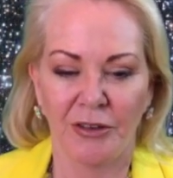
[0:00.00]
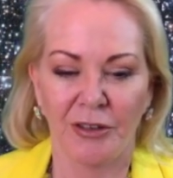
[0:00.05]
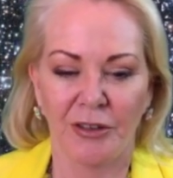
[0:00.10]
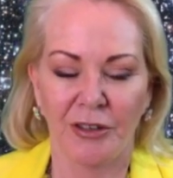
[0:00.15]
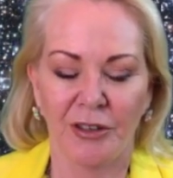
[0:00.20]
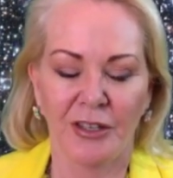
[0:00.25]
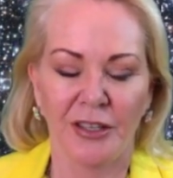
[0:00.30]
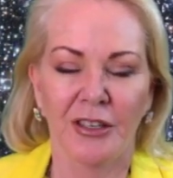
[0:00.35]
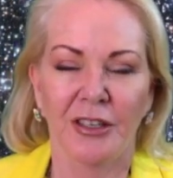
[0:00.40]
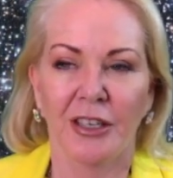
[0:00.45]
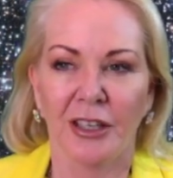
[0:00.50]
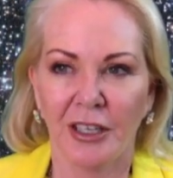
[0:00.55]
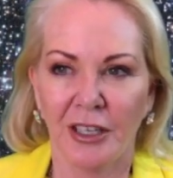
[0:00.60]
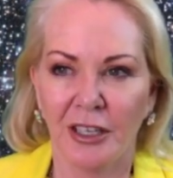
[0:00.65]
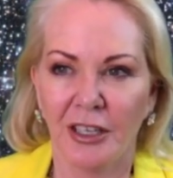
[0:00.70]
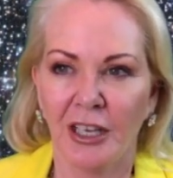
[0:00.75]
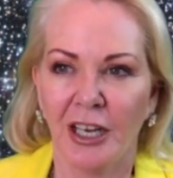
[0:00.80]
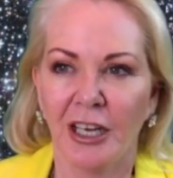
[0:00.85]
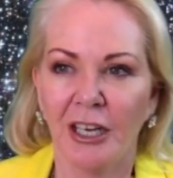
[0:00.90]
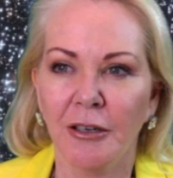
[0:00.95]
it
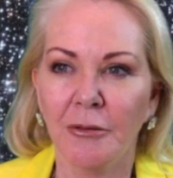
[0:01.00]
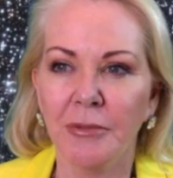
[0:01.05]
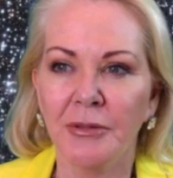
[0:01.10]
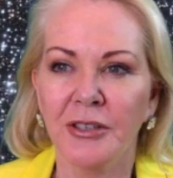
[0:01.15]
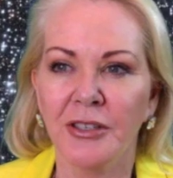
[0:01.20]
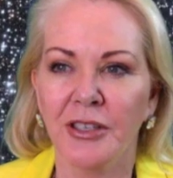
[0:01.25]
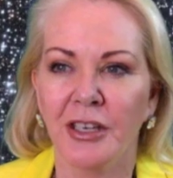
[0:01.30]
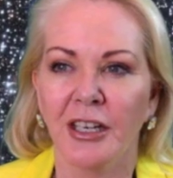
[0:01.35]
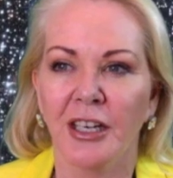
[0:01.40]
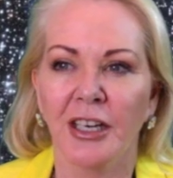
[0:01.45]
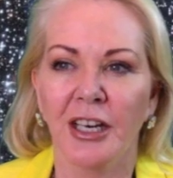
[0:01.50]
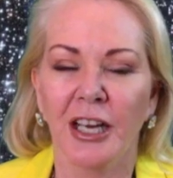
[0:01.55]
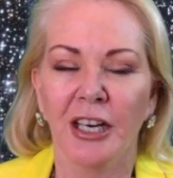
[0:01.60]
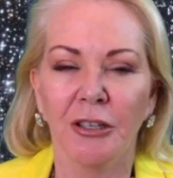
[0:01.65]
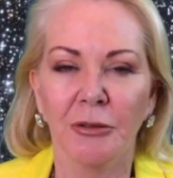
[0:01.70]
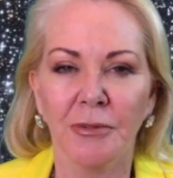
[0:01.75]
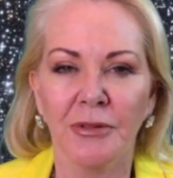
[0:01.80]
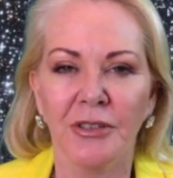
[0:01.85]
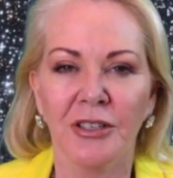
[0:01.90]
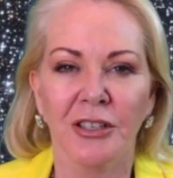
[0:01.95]
it helps it
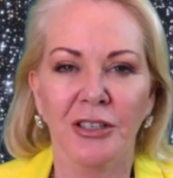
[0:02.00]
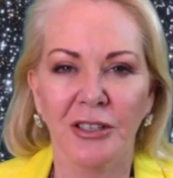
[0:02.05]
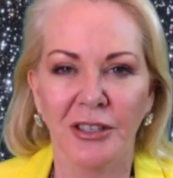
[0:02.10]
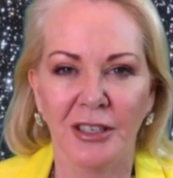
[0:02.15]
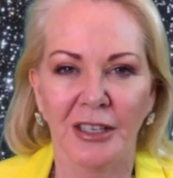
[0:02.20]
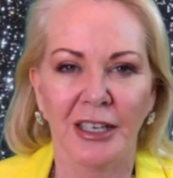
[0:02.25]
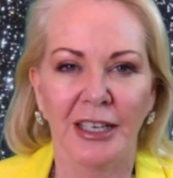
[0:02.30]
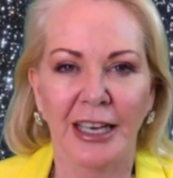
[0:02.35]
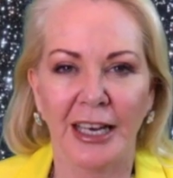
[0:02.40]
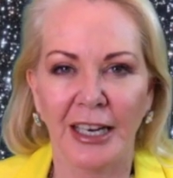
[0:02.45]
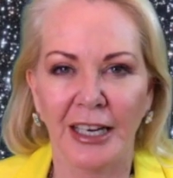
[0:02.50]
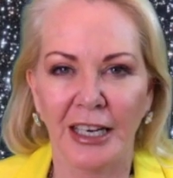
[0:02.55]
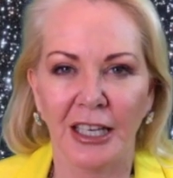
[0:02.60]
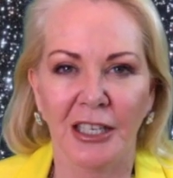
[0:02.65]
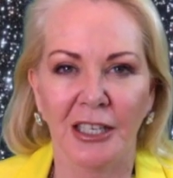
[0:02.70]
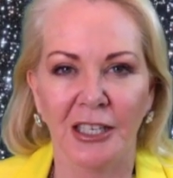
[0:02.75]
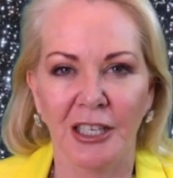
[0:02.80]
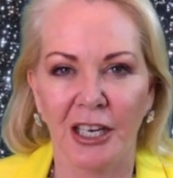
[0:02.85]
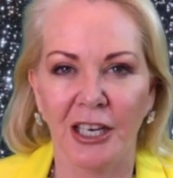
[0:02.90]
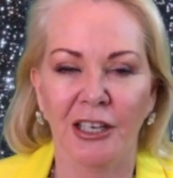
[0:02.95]
helps us get
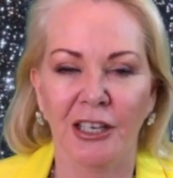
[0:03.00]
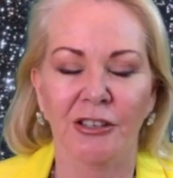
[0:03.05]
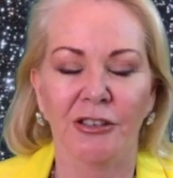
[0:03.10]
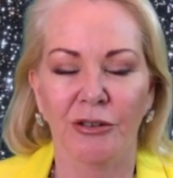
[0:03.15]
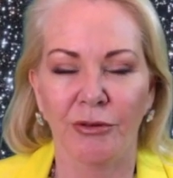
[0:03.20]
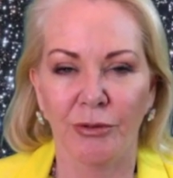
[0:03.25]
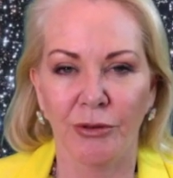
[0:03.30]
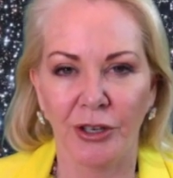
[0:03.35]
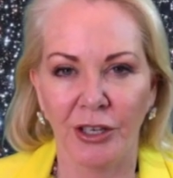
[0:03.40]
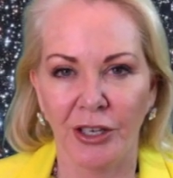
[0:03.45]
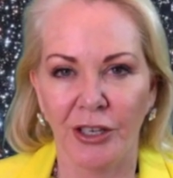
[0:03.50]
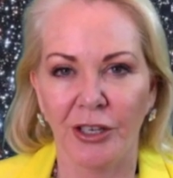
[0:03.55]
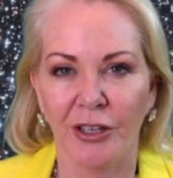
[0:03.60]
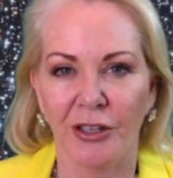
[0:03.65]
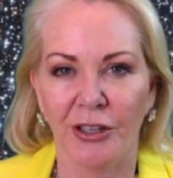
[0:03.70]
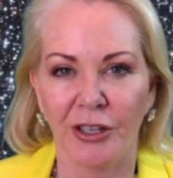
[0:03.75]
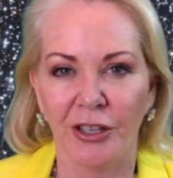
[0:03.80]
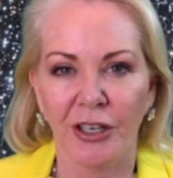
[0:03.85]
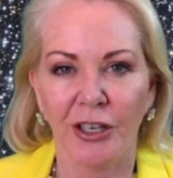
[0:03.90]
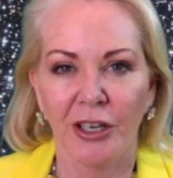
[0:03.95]
in touch
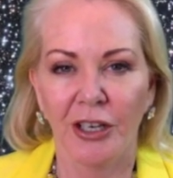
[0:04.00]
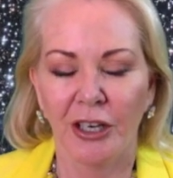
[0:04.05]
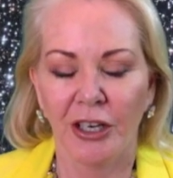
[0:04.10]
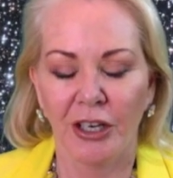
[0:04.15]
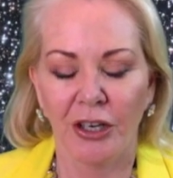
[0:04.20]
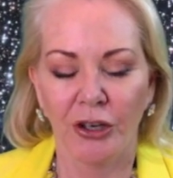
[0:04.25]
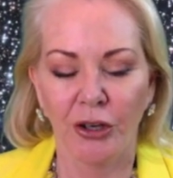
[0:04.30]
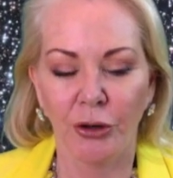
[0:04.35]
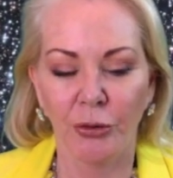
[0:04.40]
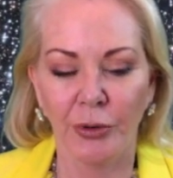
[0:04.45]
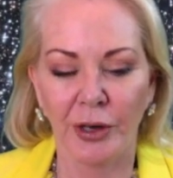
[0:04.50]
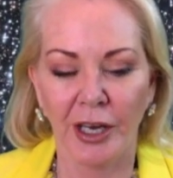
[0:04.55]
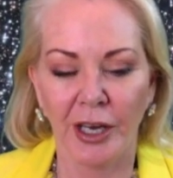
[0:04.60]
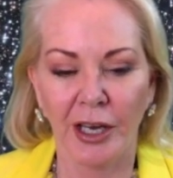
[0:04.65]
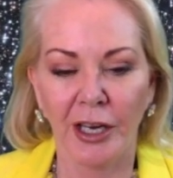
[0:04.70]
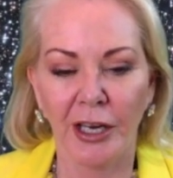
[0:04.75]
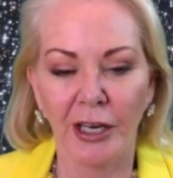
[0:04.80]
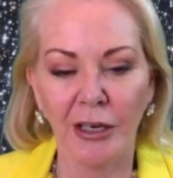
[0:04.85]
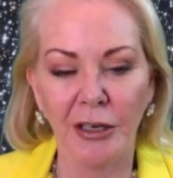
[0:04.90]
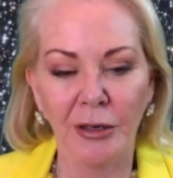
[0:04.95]
with who we
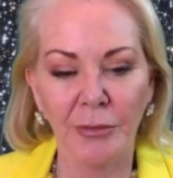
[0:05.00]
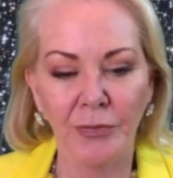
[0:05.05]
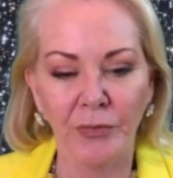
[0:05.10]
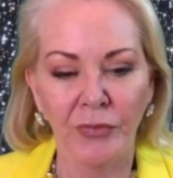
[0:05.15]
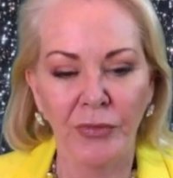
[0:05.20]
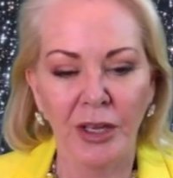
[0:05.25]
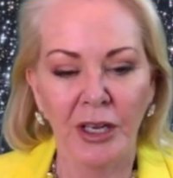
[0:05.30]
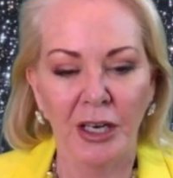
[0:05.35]
are.